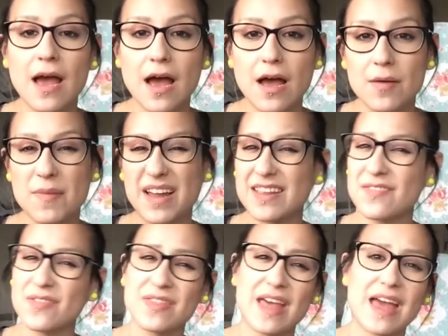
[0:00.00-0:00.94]
and
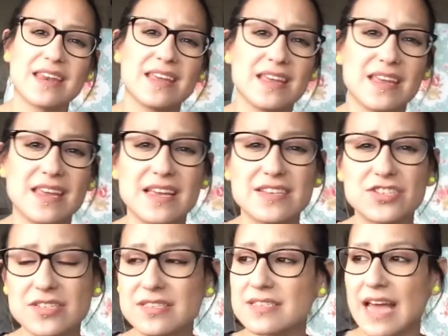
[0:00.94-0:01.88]
even then, he
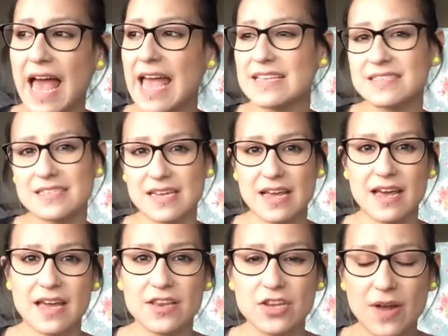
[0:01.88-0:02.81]
just hated
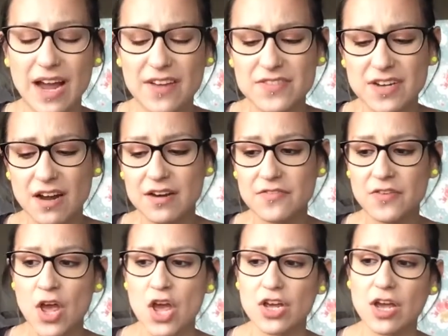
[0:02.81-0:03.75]
it, and you have to kind of
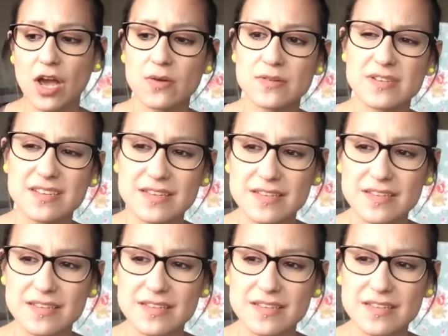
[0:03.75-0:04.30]
go.